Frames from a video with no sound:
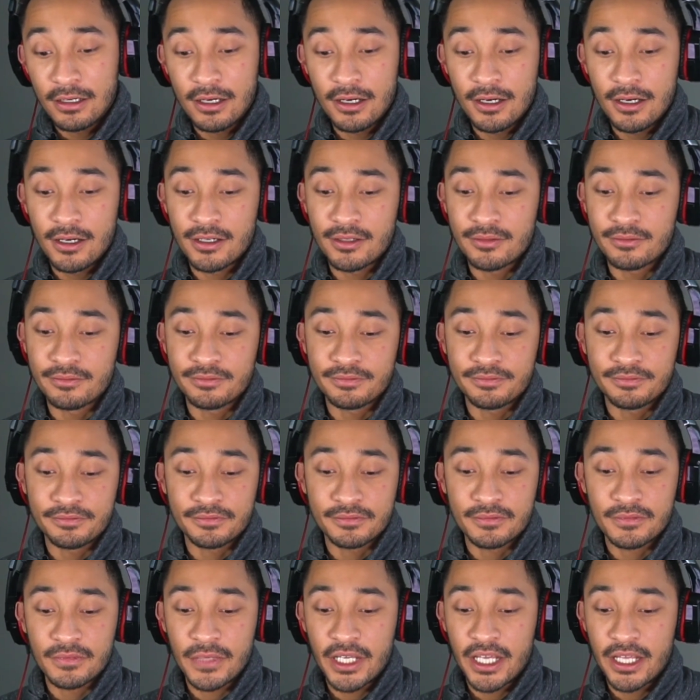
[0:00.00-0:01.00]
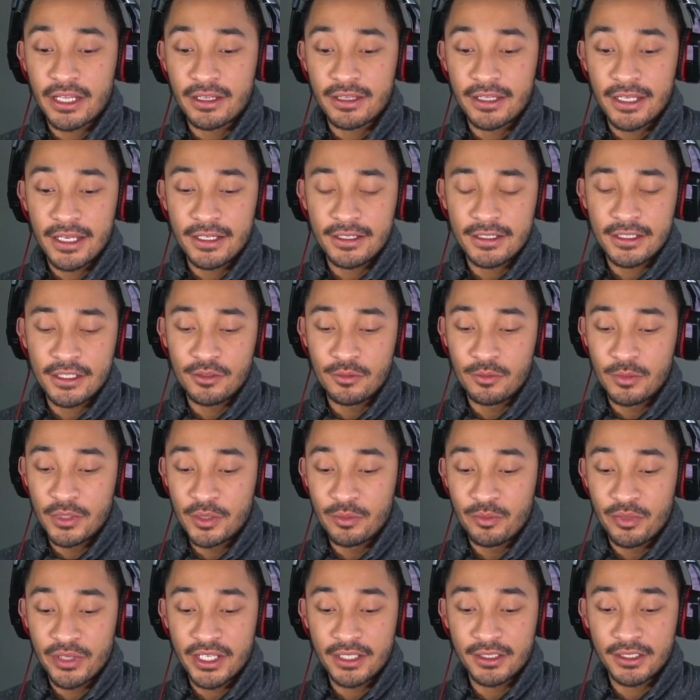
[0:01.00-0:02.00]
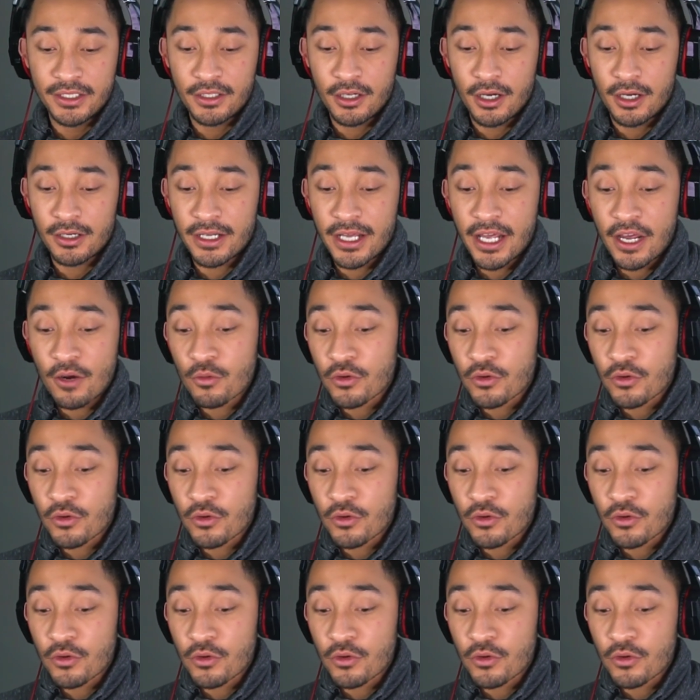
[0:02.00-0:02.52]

And then he beat Leon